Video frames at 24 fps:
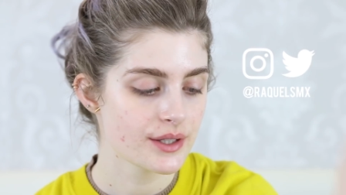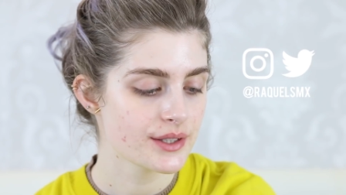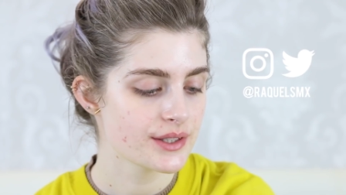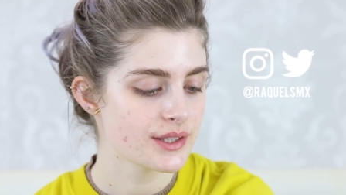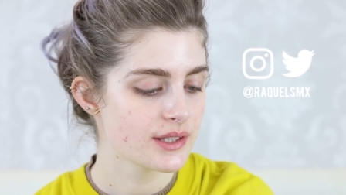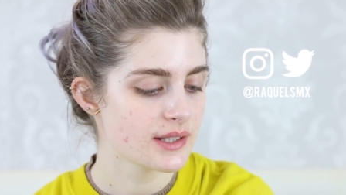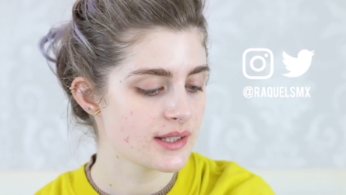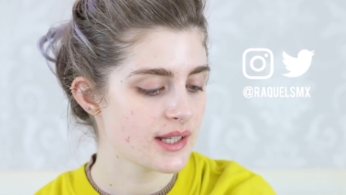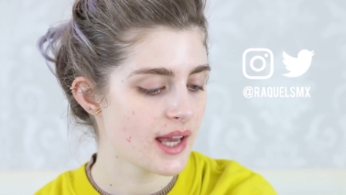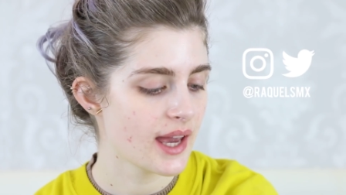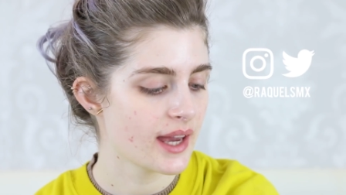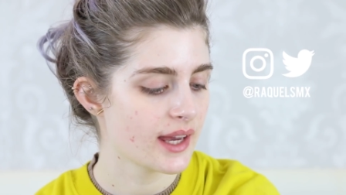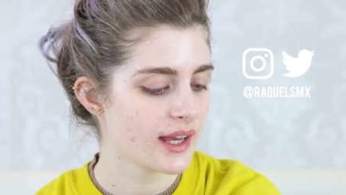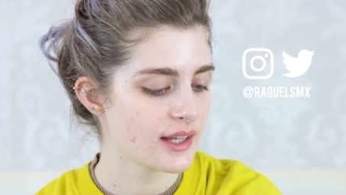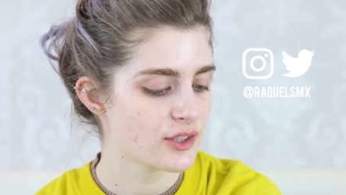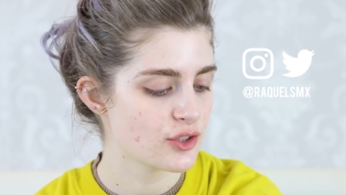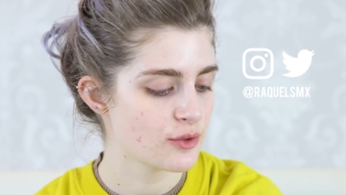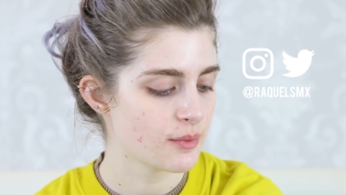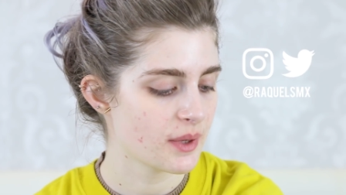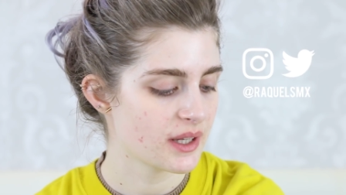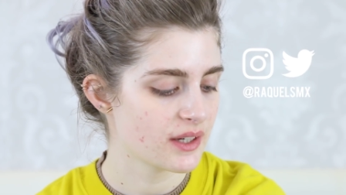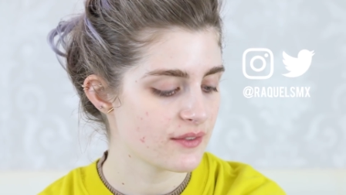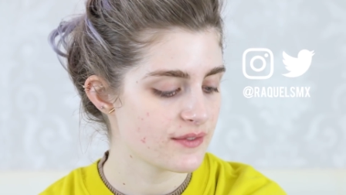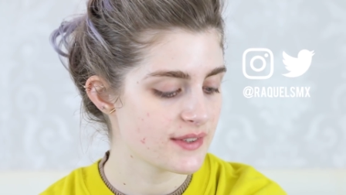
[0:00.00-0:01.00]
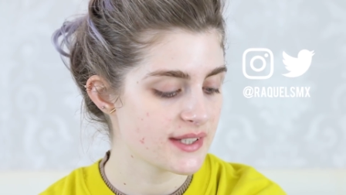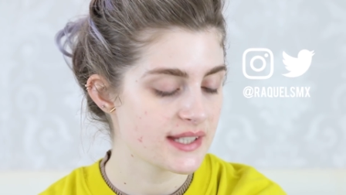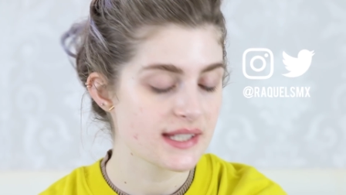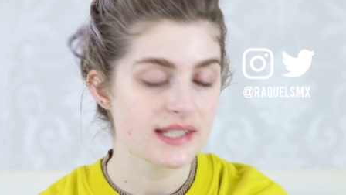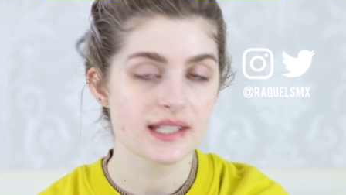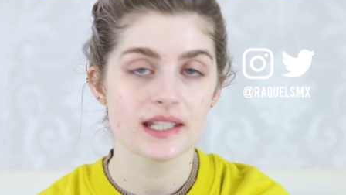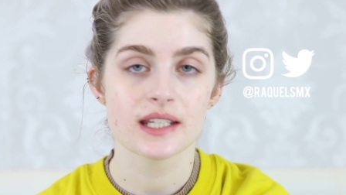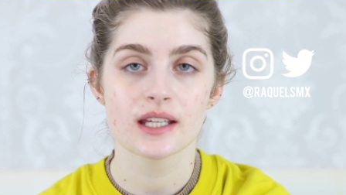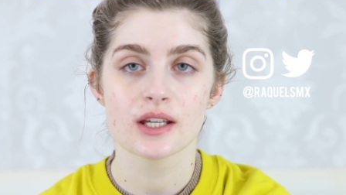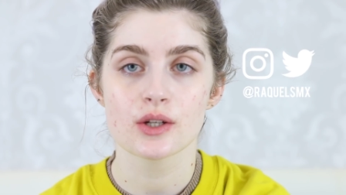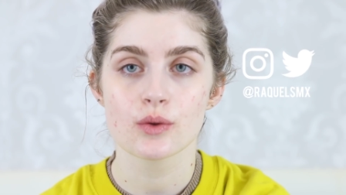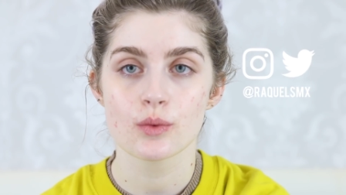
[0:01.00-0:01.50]
Today, as you might have
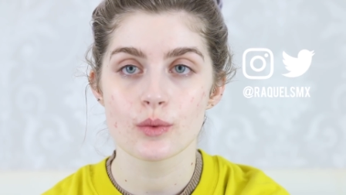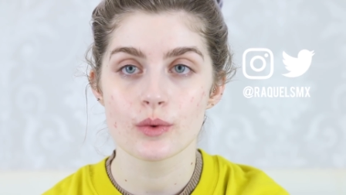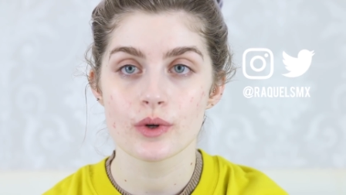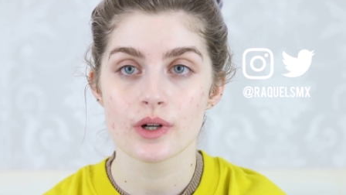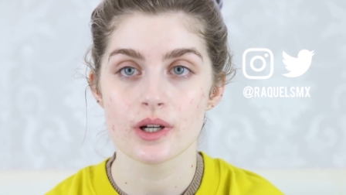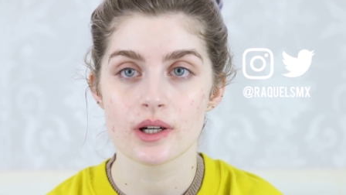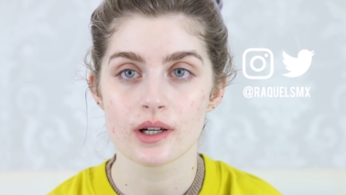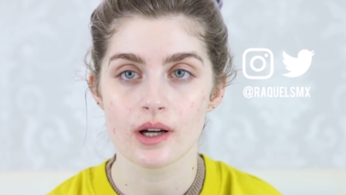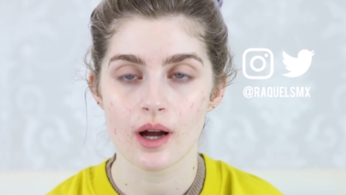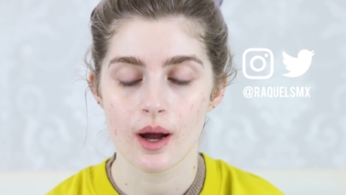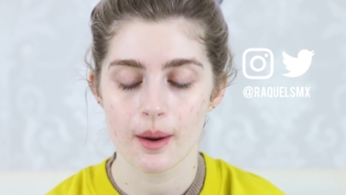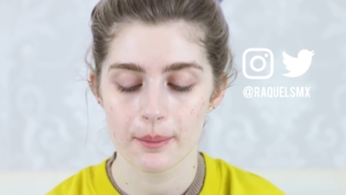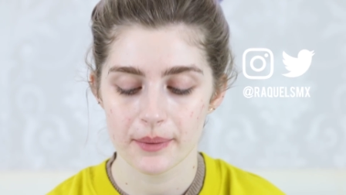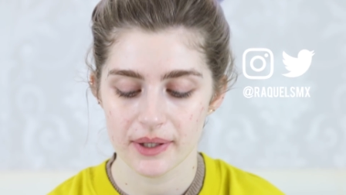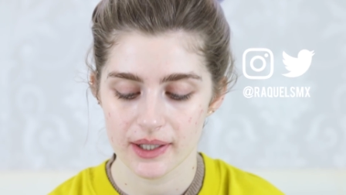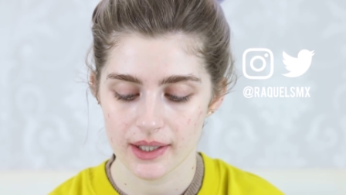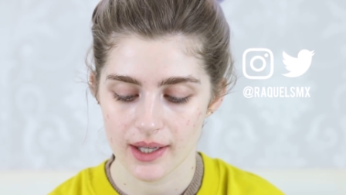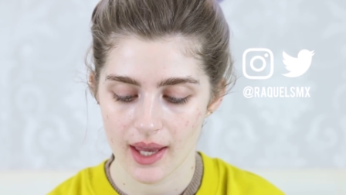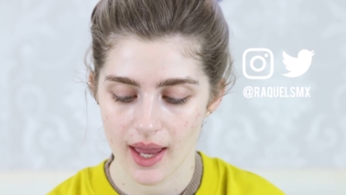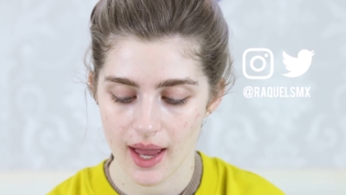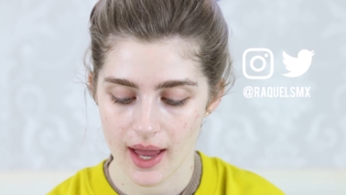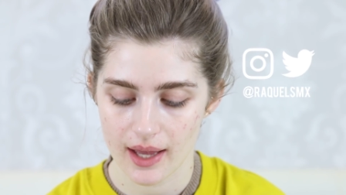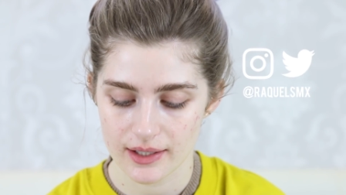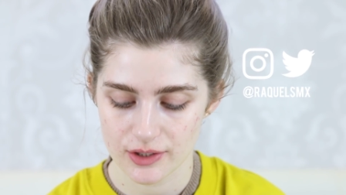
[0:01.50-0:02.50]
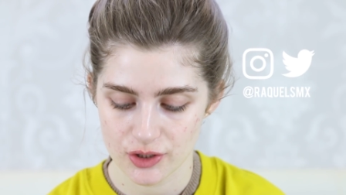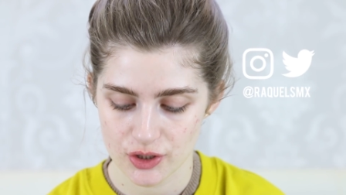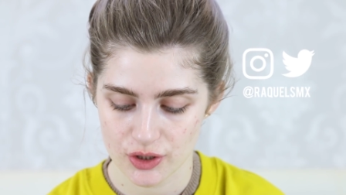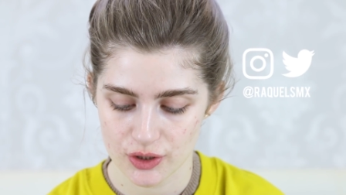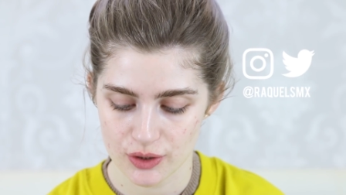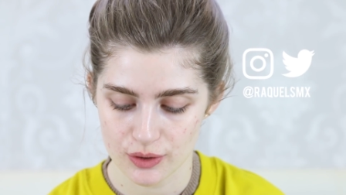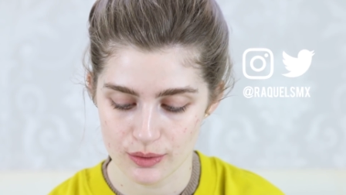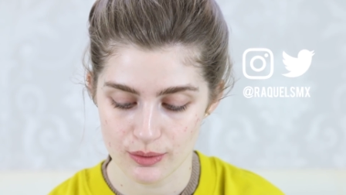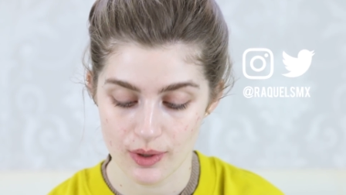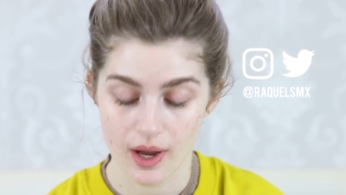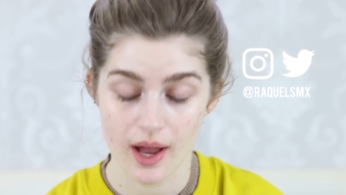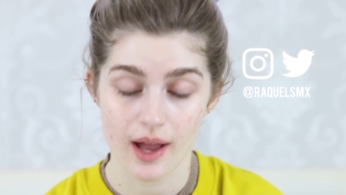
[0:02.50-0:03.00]
seen, I'm coming at
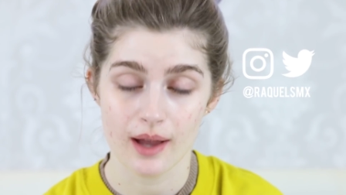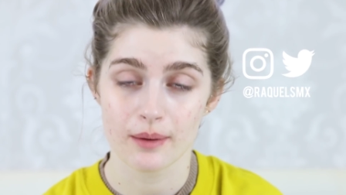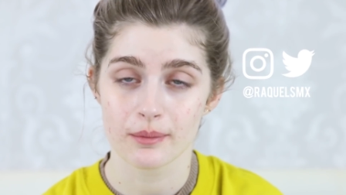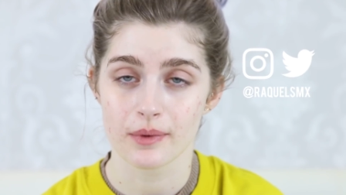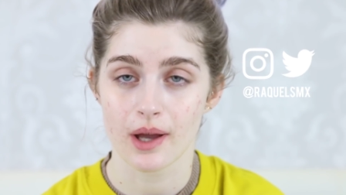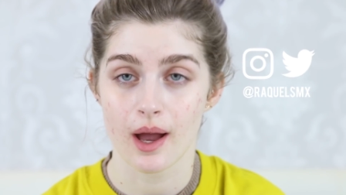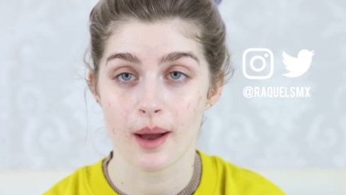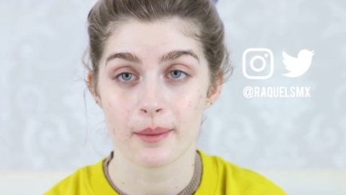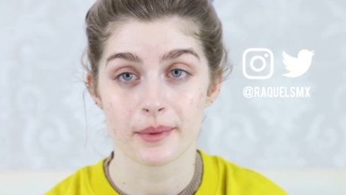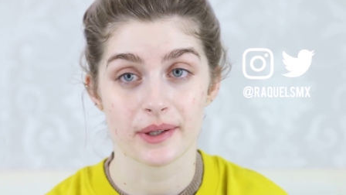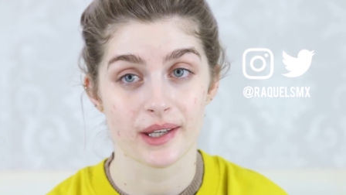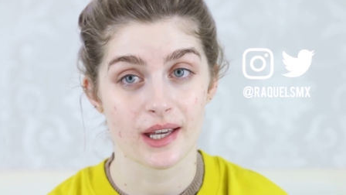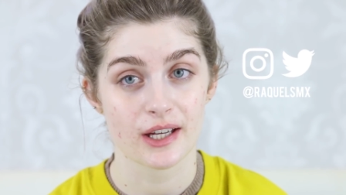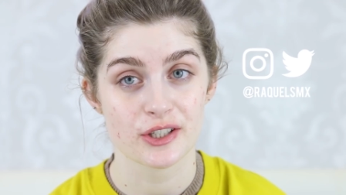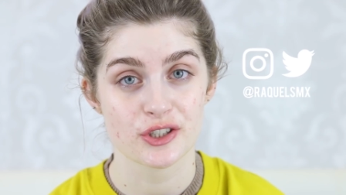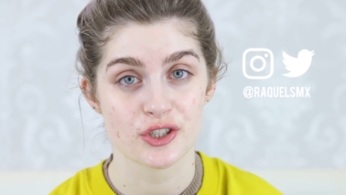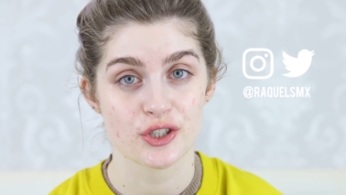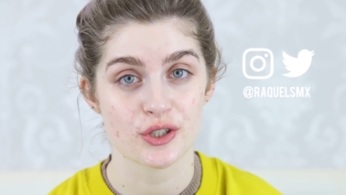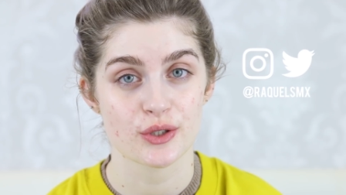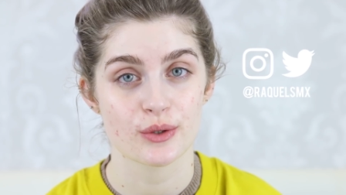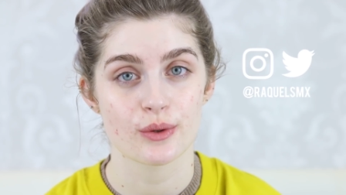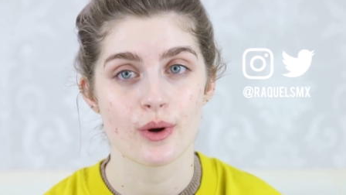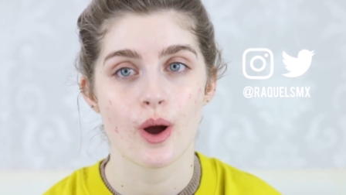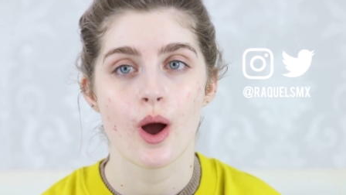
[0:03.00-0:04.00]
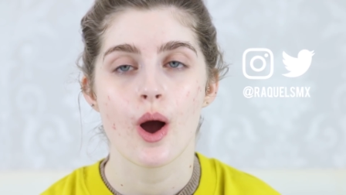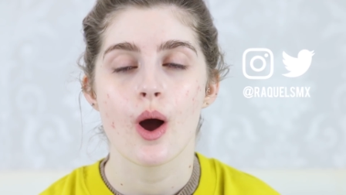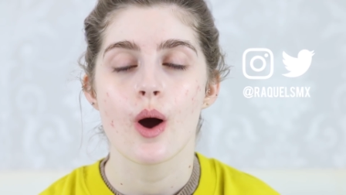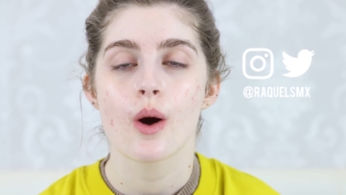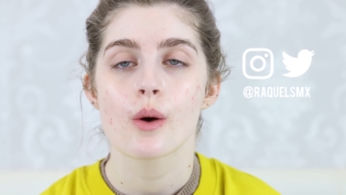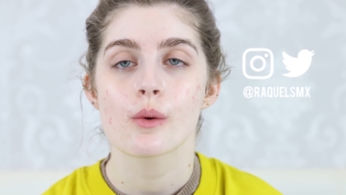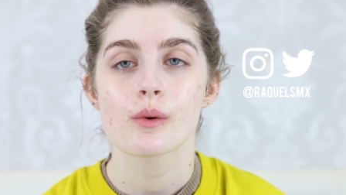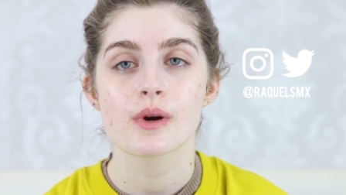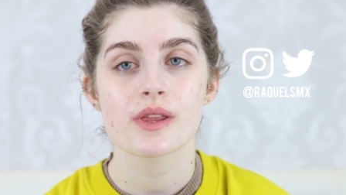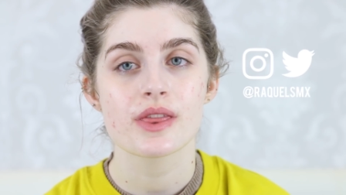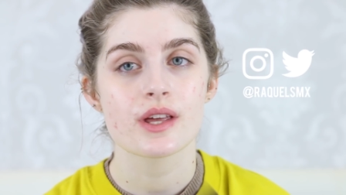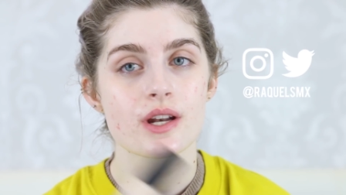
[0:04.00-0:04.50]
you
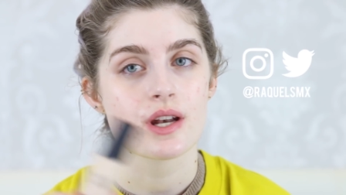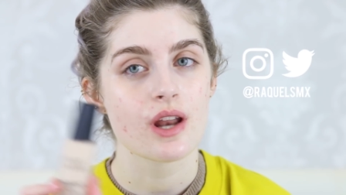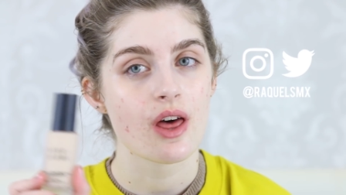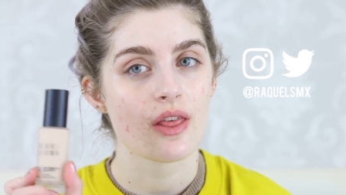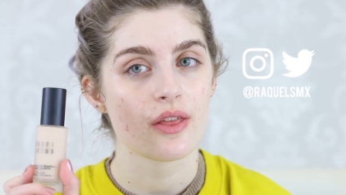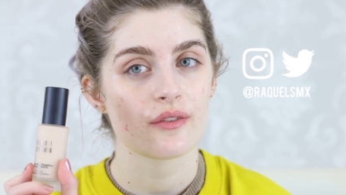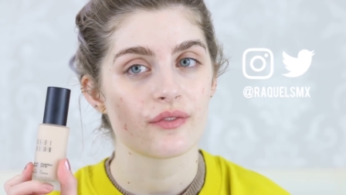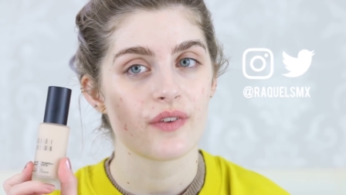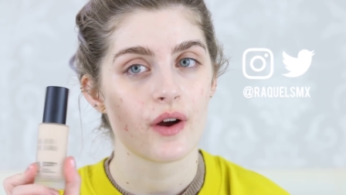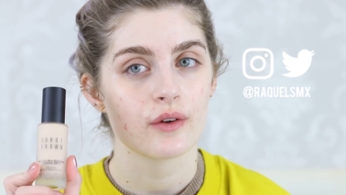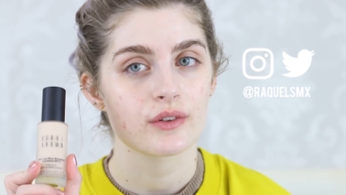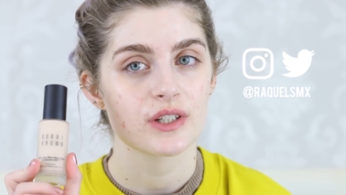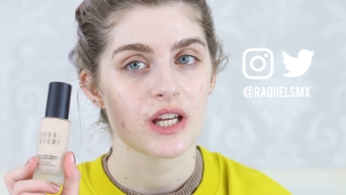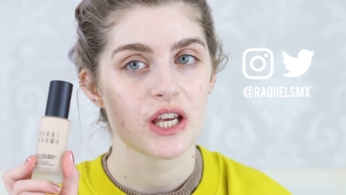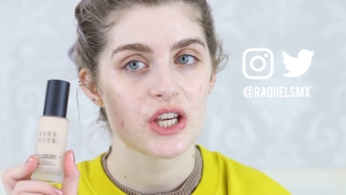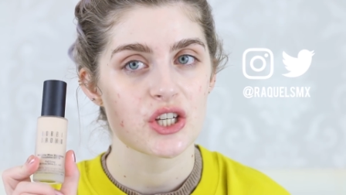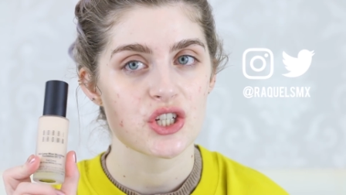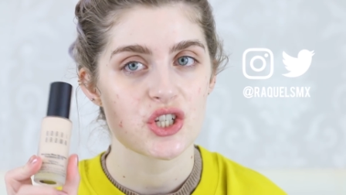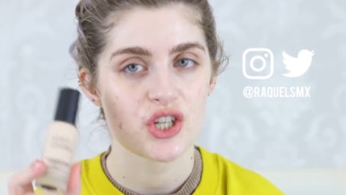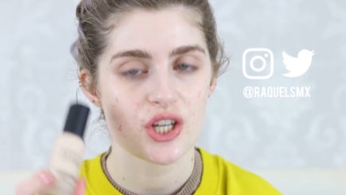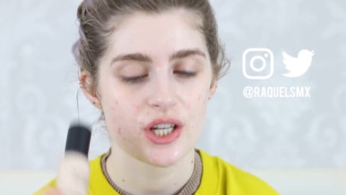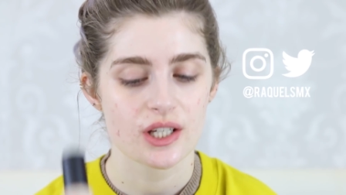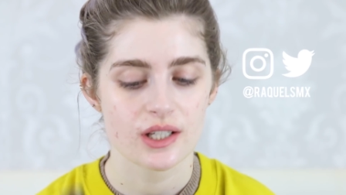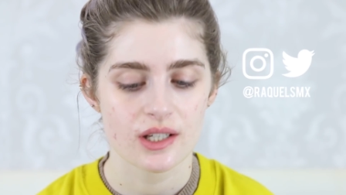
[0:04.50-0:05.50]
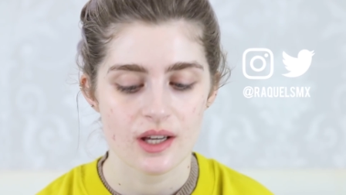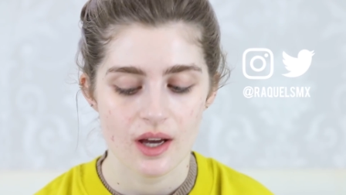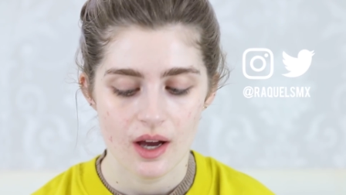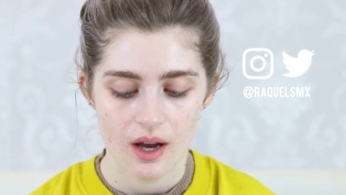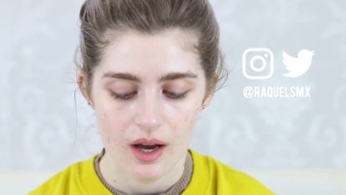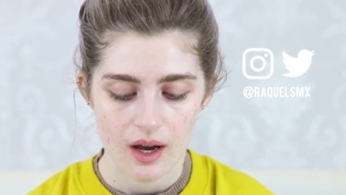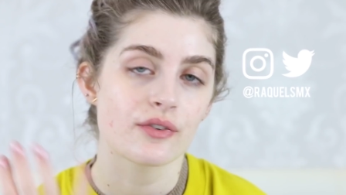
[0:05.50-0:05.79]
with another foundation.